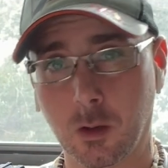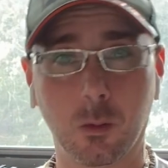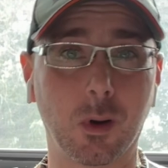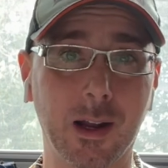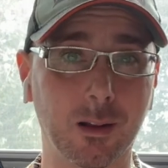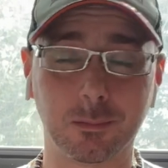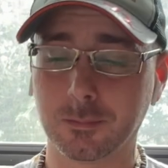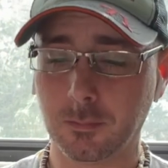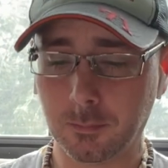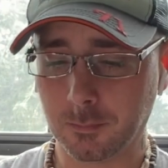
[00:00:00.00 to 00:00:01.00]
Wow.
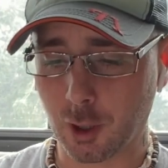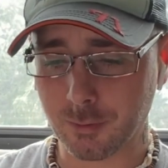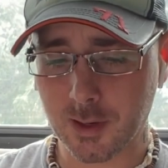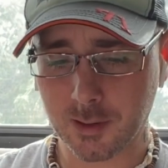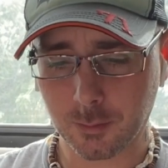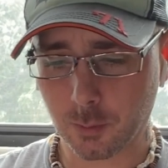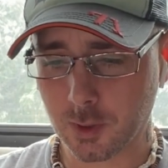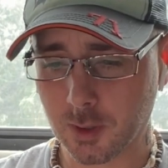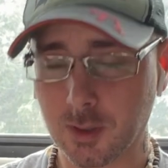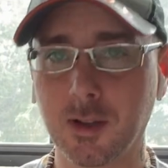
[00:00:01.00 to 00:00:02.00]
Already,
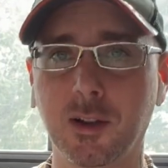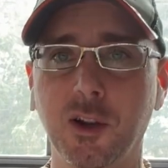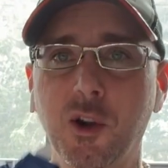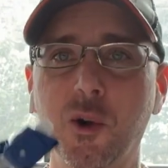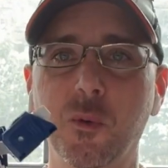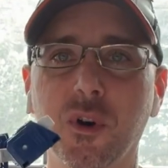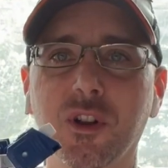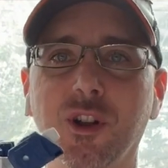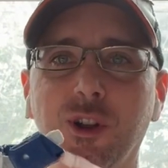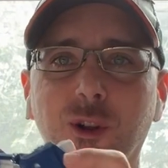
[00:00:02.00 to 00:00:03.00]
what
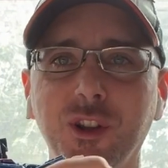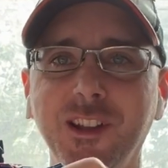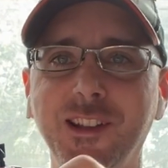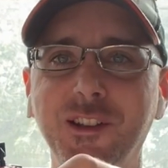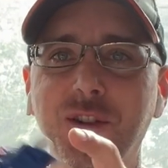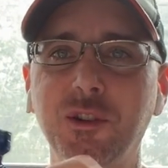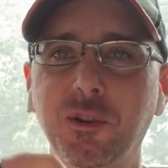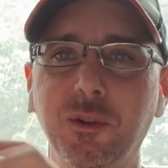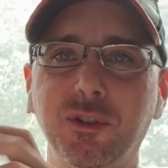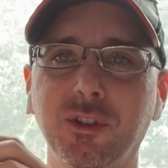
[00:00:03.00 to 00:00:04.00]
a hulking
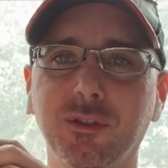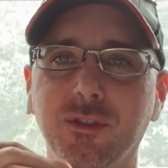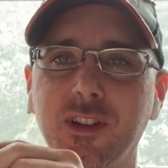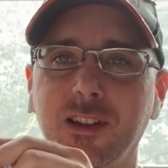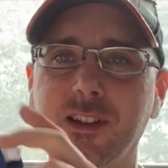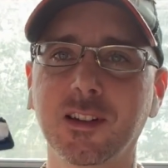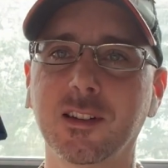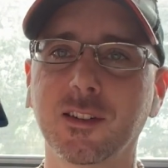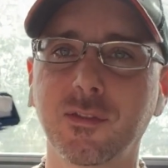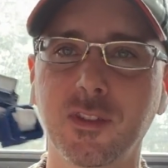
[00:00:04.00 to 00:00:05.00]
huge freaking
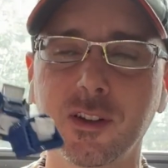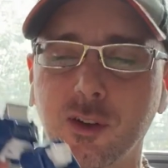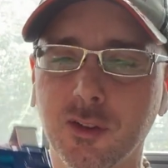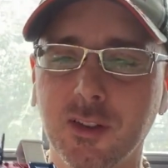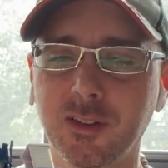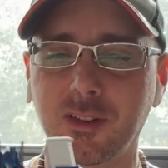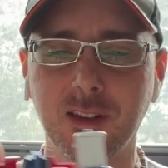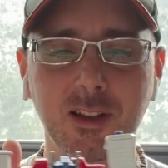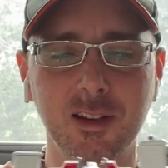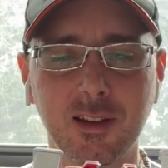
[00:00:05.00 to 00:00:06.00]
figure. This
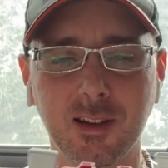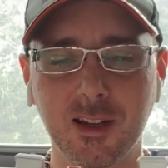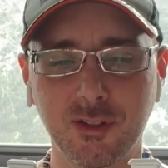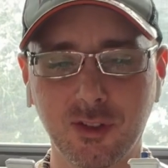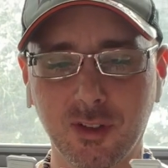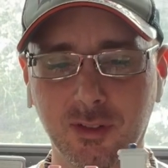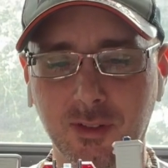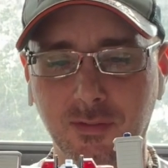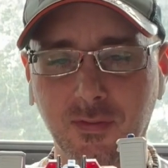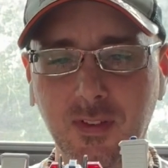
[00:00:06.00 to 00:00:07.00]
thing, it just
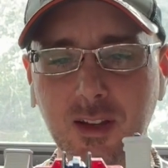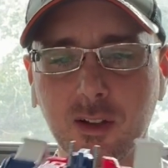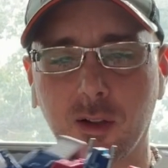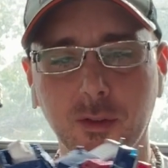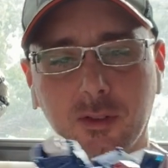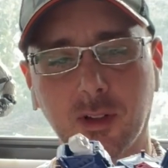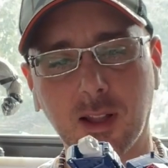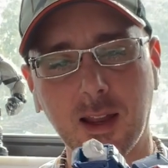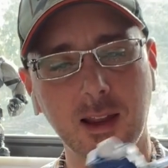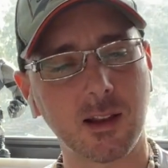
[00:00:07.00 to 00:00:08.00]
feels
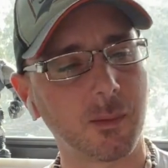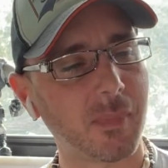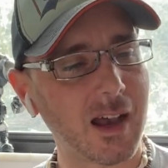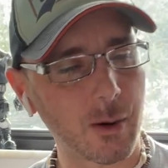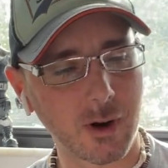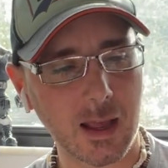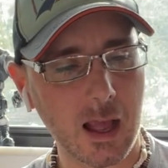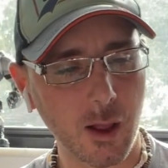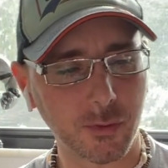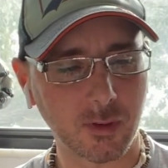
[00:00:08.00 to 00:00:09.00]
like a
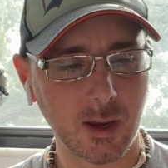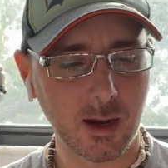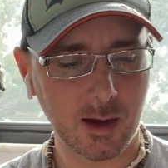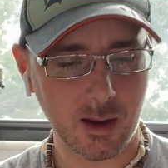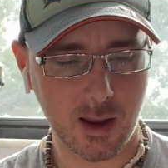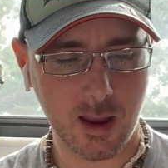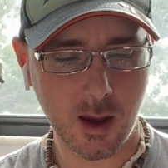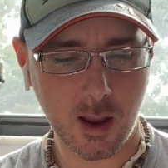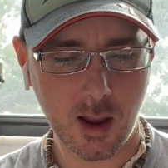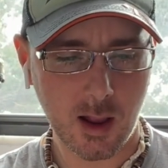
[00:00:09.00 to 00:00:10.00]
powerhouse,
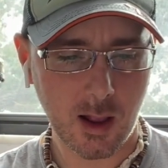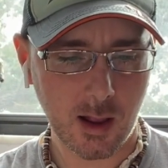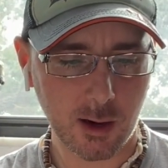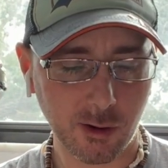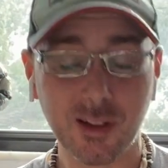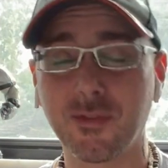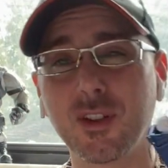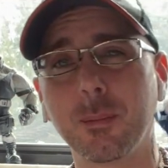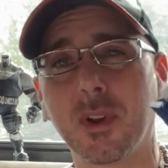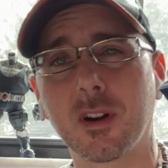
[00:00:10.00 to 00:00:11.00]
and I already
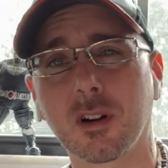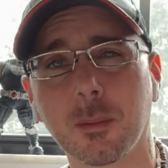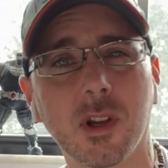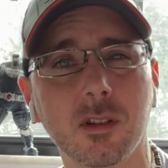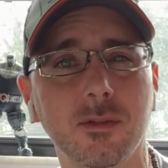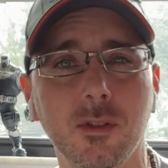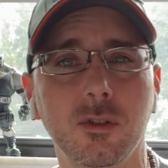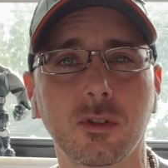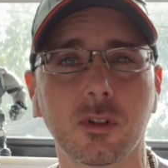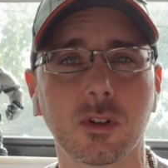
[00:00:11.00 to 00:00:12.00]
feel better about the
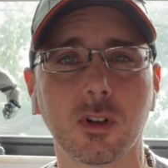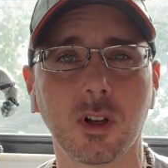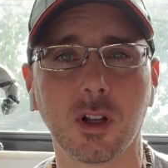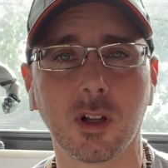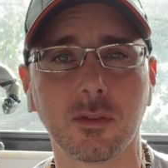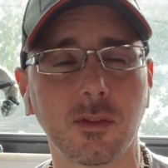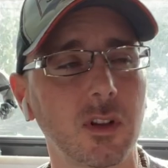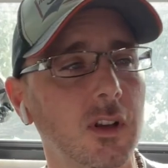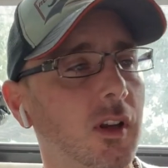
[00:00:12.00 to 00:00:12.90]
future of the